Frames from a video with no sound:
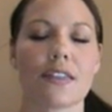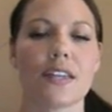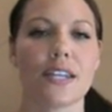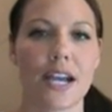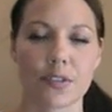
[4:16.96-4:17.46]

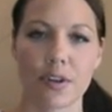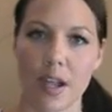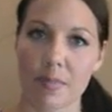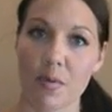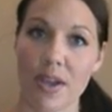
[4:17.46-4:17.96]
The next
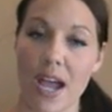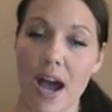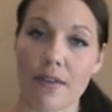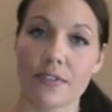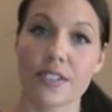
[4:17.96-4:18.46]
rung up that we
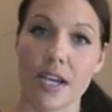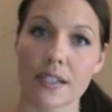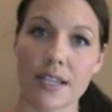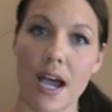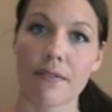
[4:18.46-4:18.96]
have
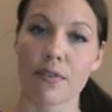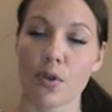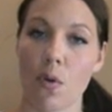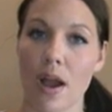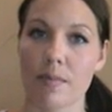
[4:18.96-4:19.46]
does have a
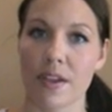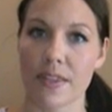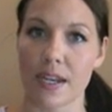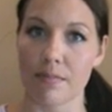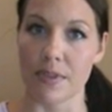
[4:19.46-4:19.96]

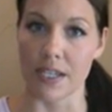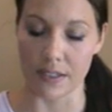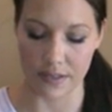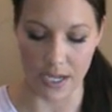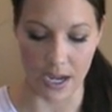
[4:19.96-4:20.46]
requirement that it
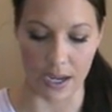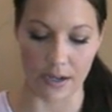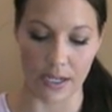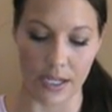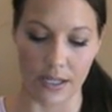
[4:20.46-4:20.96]
meets,
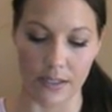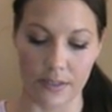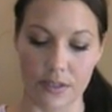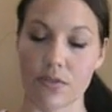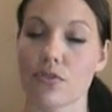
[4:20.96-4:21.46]
and
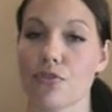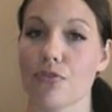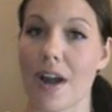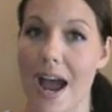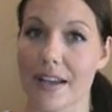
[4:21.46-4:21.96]
it's
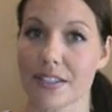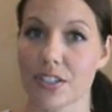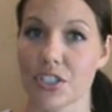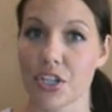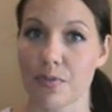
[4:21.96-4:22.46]

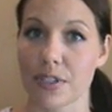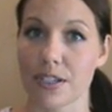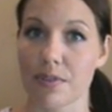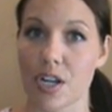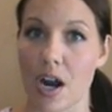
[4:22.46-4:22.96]
grass,
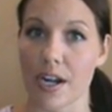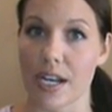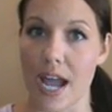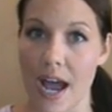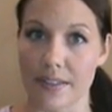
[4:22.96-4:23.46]
generally
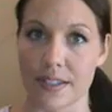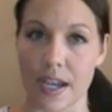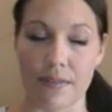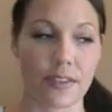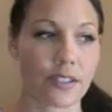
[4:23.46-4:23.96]
regarded as
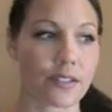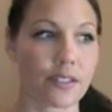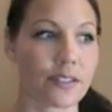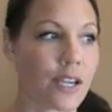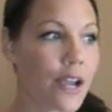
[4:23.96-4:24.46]
safe.
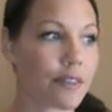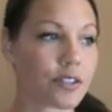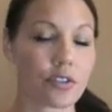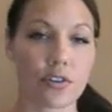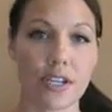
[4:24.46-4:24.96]

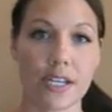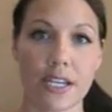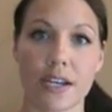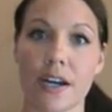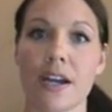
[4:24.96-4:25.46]
This green
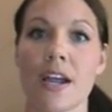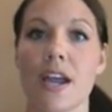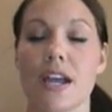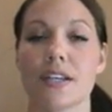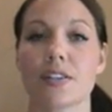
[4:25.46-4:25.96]
here
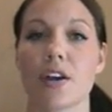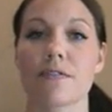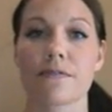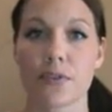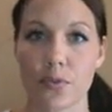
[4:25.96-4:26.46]
is our
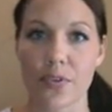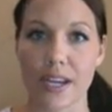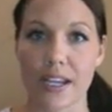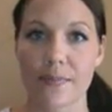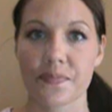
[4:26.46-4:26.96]
food
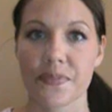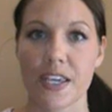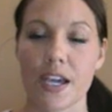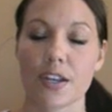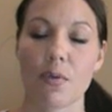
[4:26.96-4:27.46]
ring.
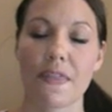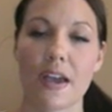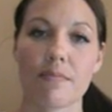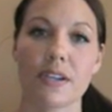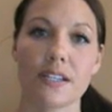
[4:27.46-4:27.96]
Now what
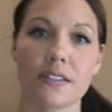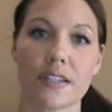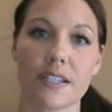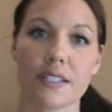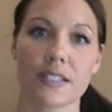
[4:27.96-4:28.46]
that means
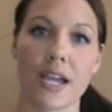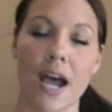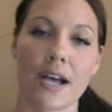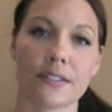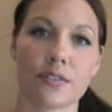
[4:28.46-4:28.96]
is it
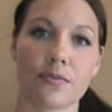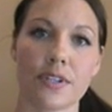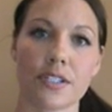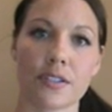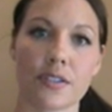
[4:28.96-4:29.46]
has to
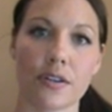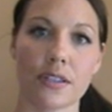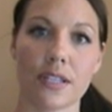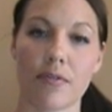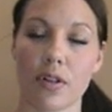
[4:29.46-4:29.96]
reach a
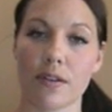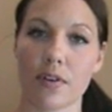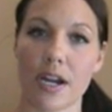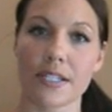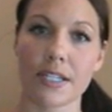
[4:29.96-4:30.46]
certain level of
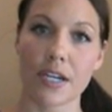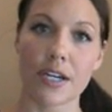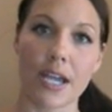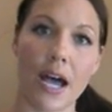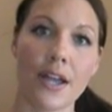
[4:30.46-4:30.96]

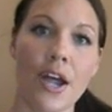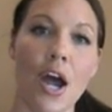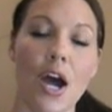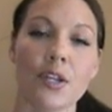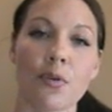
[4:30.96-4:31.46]
criteria
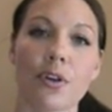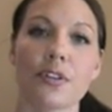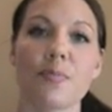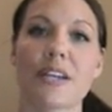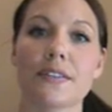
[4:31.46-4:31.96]
in order
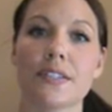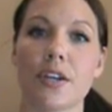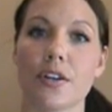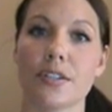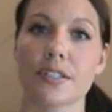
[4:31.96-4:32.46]
to be
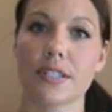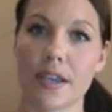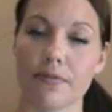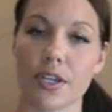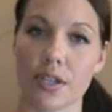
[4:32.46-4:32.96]
considered
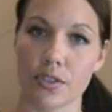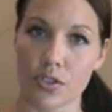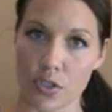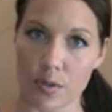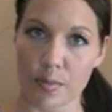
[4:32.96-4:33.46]
safely
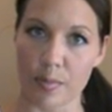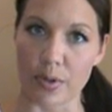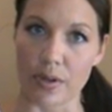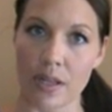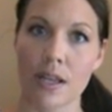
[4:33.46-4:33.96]

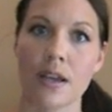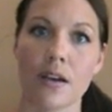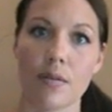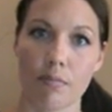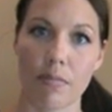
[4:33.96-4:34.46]
consumable
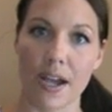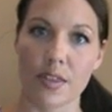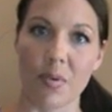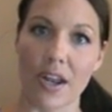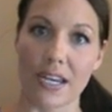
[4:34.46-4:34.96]
by
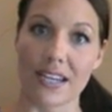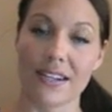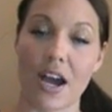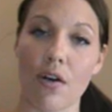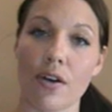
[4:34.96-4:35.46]
the body.
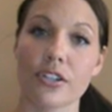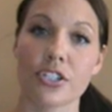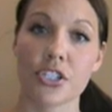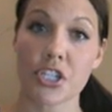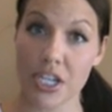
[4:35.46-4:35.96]
Now,
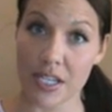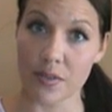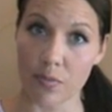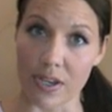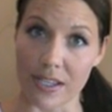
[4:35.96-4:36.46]

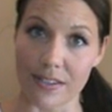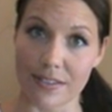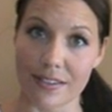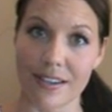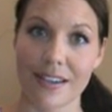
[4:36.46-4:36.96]
Cheese
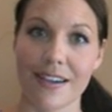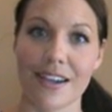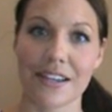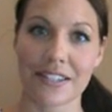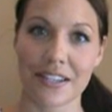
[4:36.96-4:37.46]
Whiz
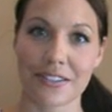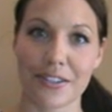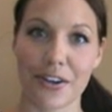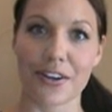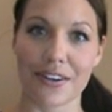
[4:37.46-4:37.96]
is
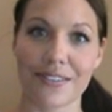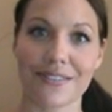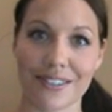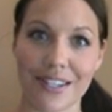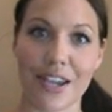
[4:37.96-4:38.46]
considered
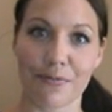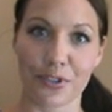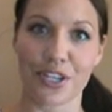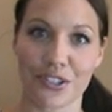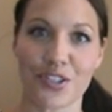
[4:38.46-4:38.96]

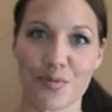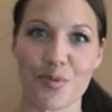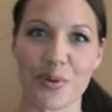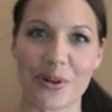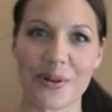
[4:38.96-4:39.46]
safely
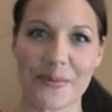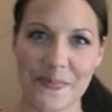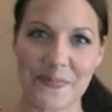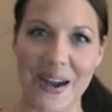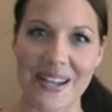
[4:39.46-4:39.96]

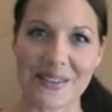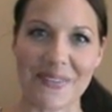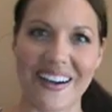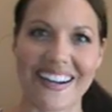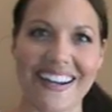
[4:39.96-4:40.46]
consumable by the
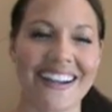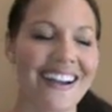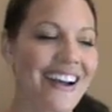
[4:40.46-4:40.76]
body.